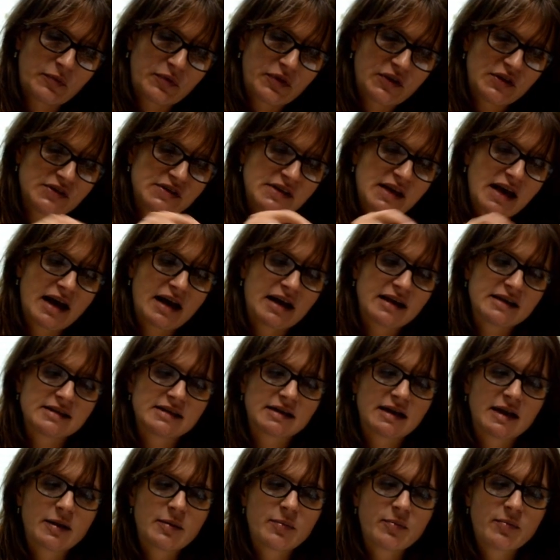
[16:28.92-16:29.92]
this has
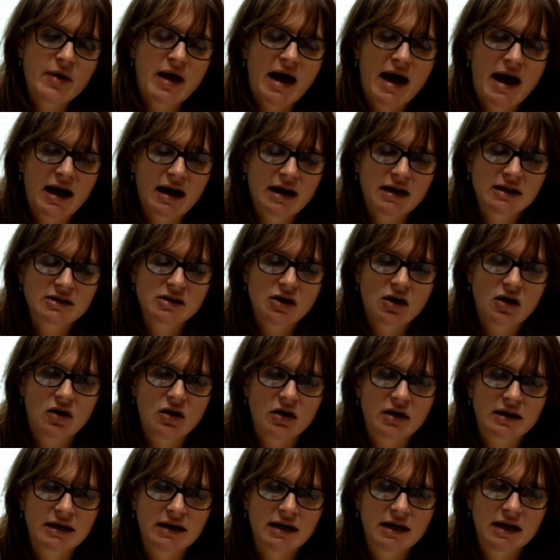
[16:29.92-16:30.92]
an impact
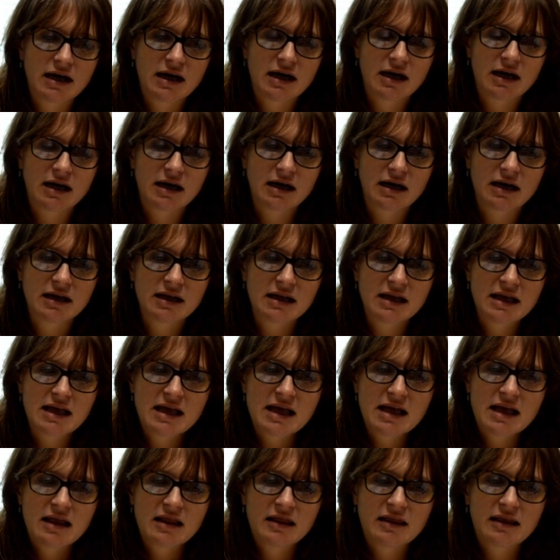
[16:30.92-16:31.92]
on
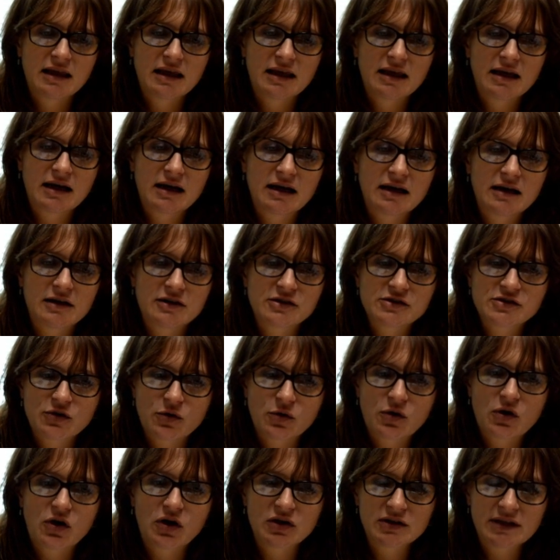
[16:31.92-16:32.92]
the
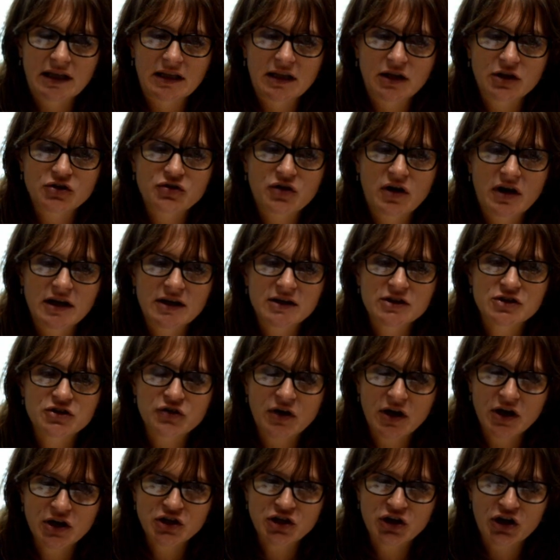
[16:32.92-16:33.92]
so-called electronic
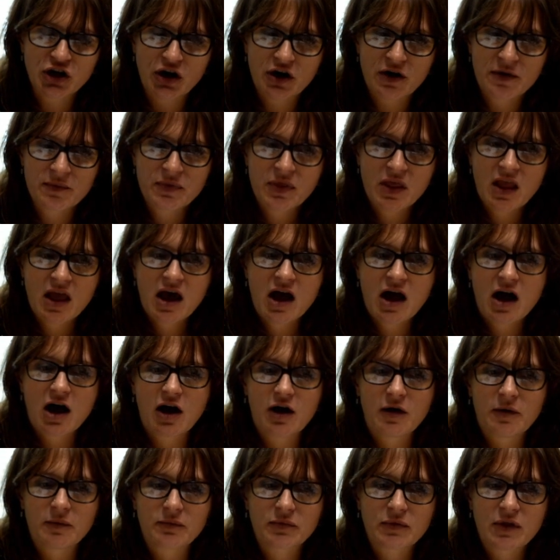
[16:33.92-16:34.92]
structure
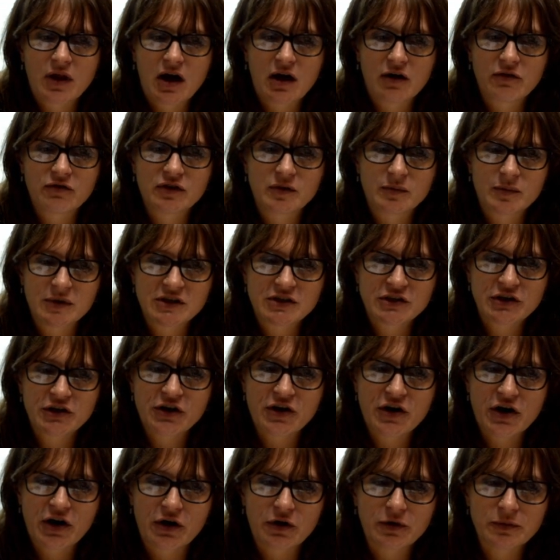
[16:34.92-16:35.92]
of the
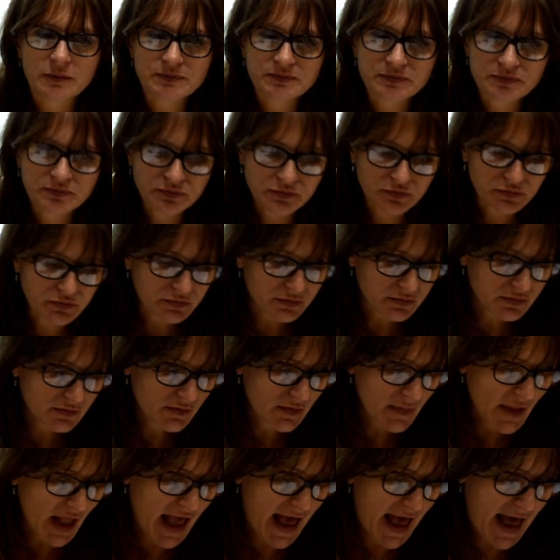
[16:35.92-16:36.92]
material.
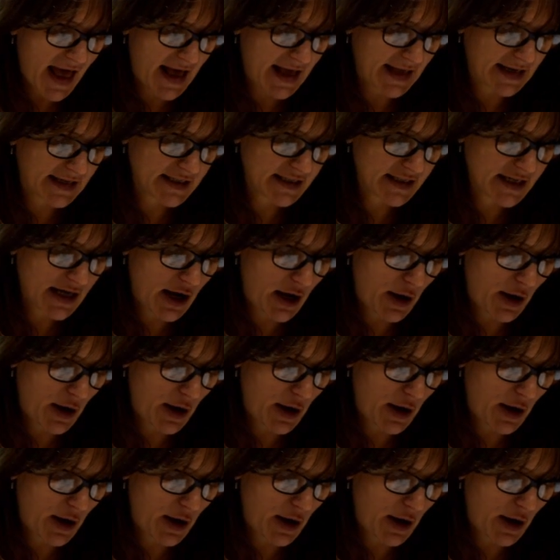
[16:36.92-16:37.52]
And